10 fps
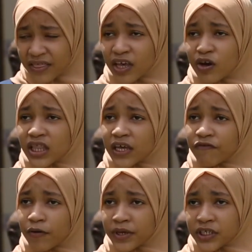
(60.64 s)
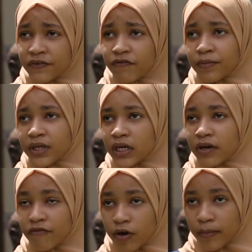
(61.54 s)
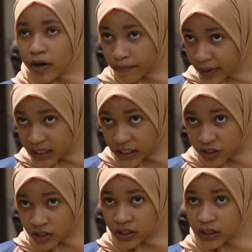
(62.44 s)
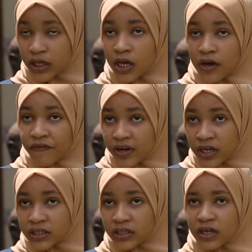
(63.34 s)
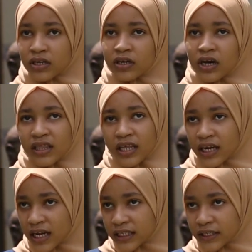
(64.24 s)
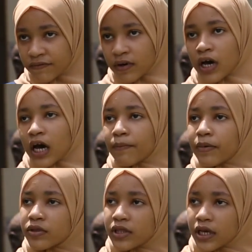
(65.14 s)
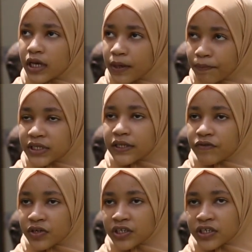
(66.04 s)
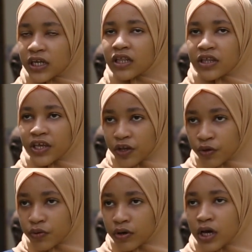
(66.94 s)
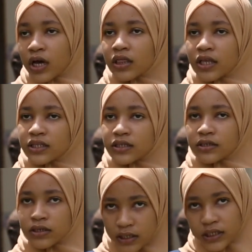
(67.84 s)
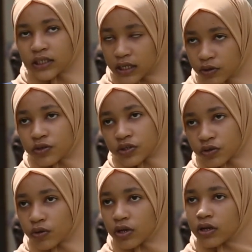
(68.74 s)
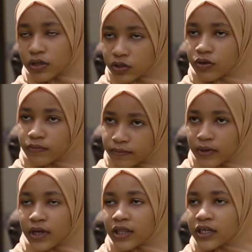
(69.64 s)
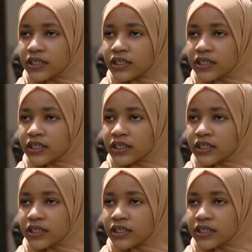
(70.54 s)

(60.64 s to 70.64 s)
they got the information from my teachers, friends, and other relatives about the M-PESA Foundation, and they knew that it is a good school. So they